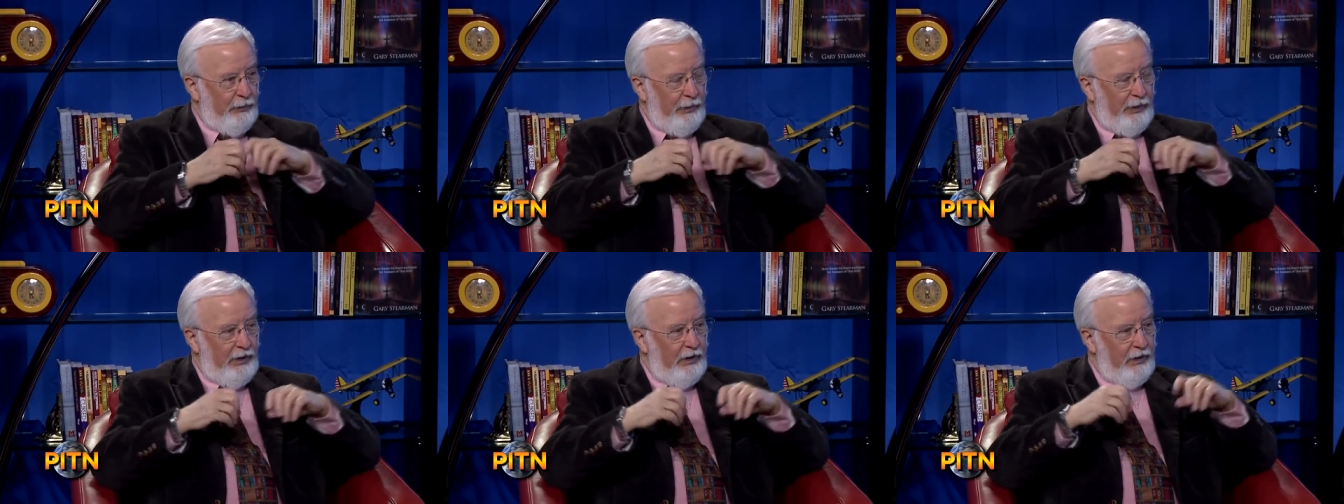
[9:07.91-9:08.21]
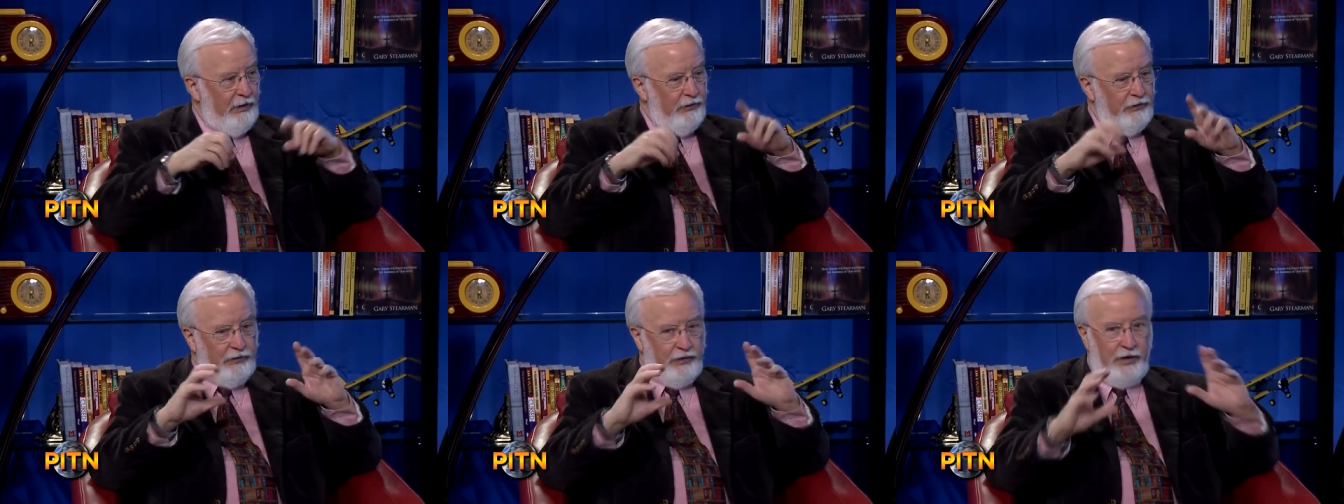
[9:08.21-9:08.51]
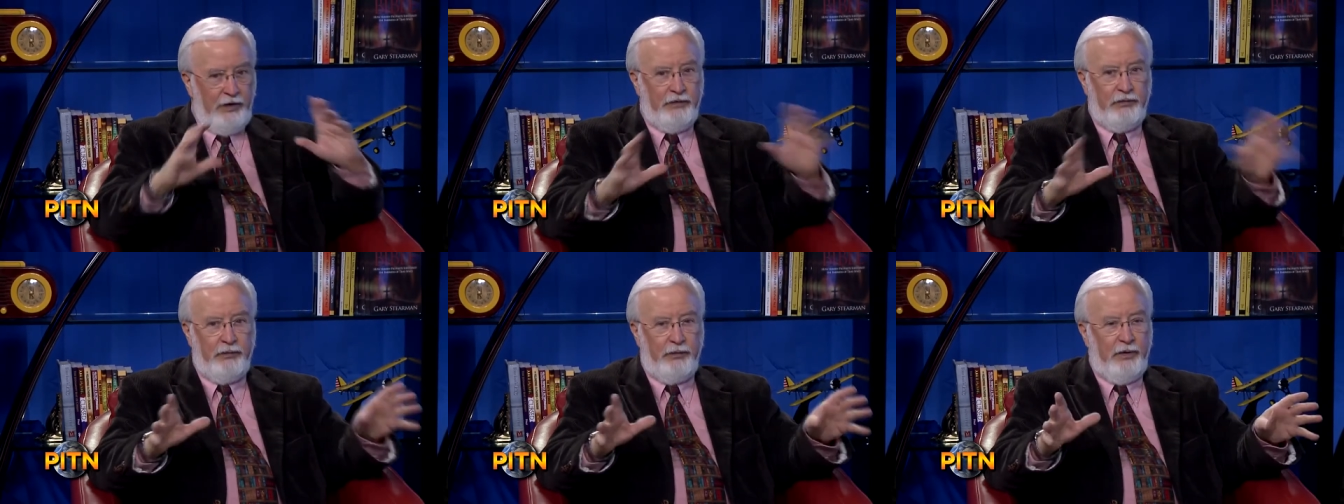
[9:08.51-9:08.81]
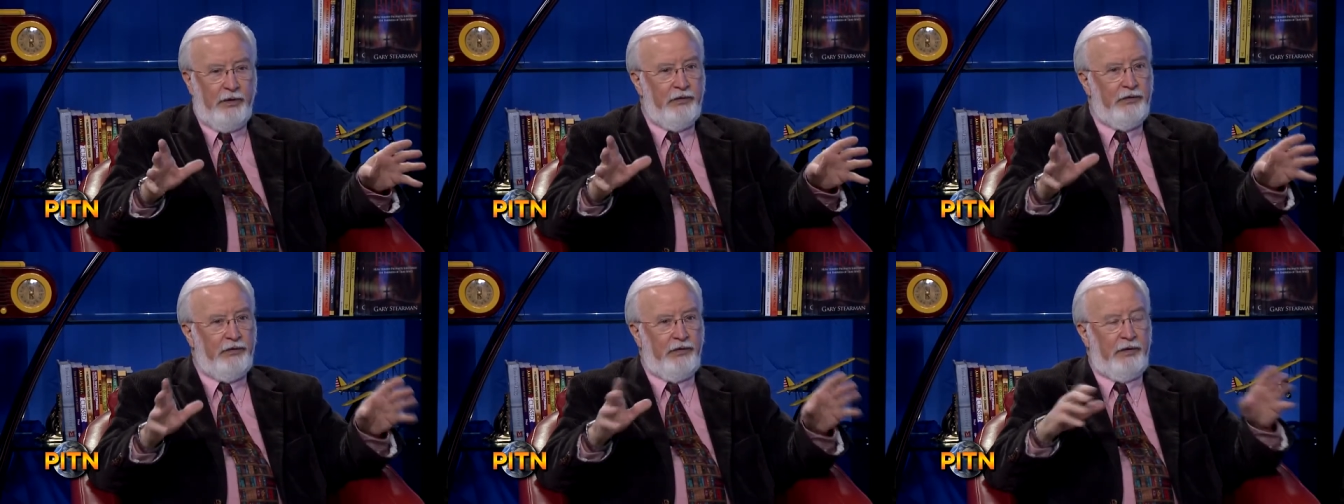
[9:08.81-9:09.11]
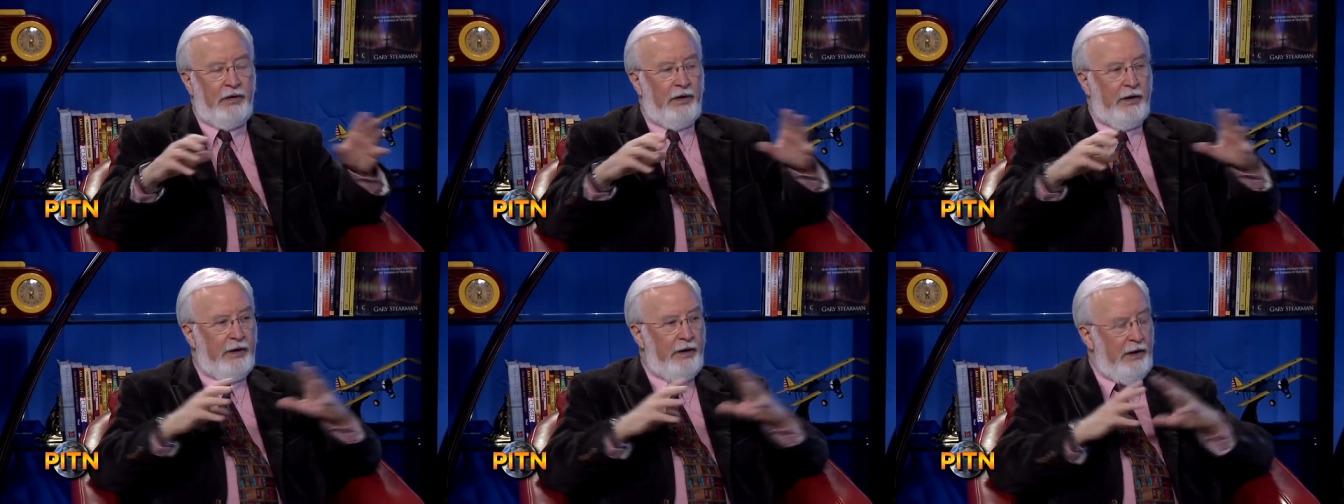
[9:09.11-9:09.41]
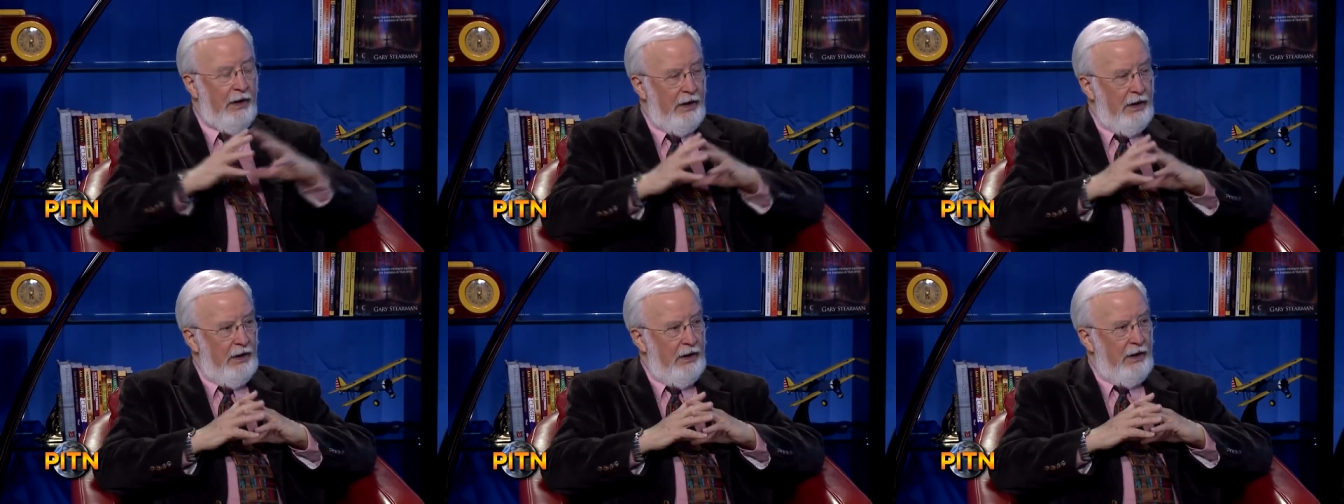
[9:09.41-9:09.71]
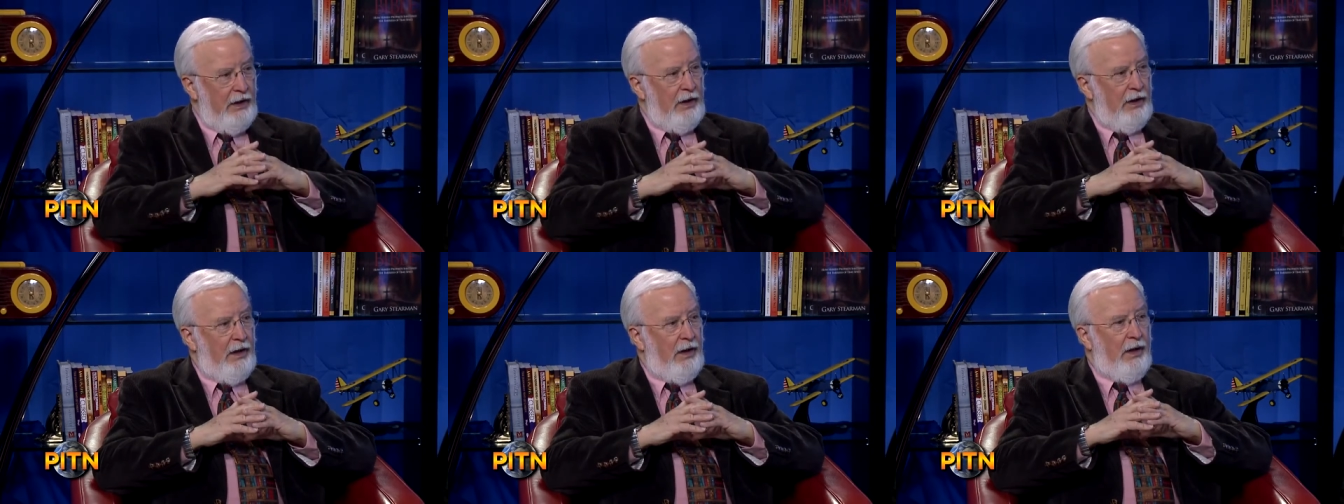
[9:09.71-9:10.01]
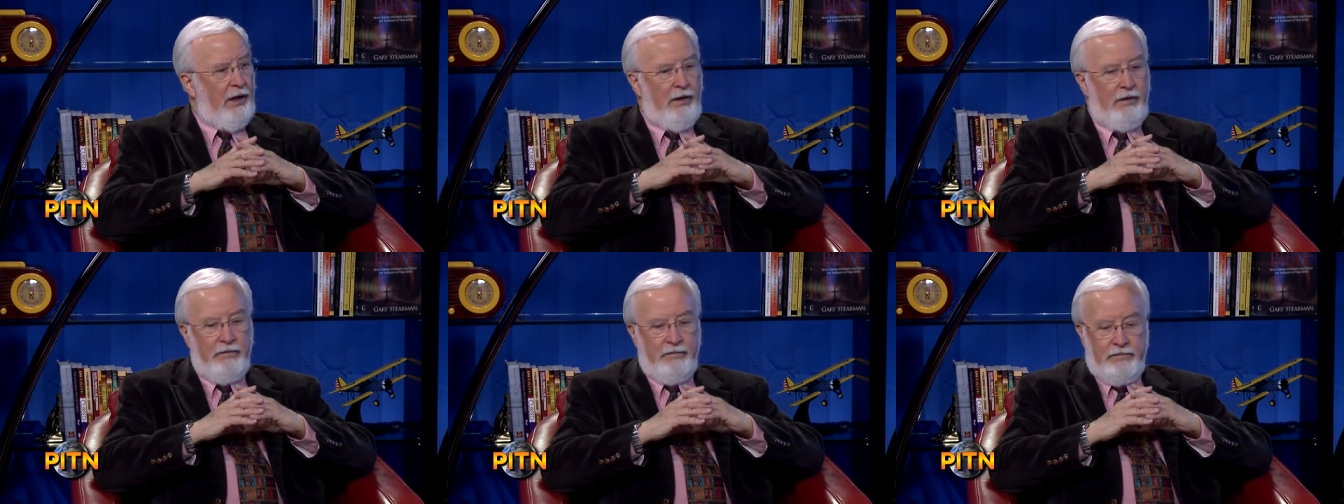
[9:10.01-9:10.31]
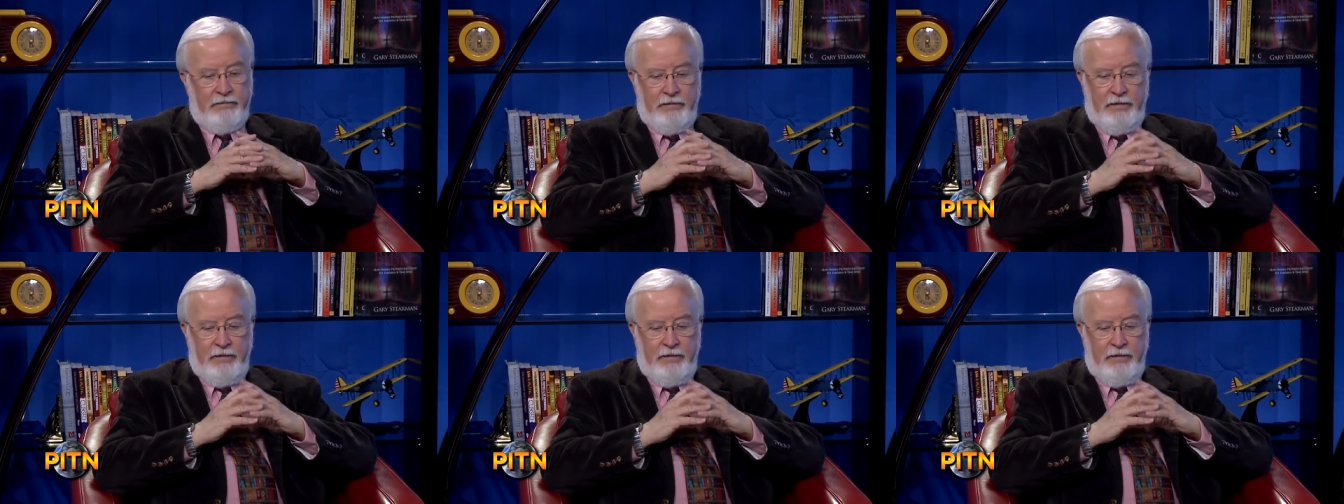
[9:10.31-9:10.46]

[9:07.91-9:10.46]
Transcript: because just recently, uh,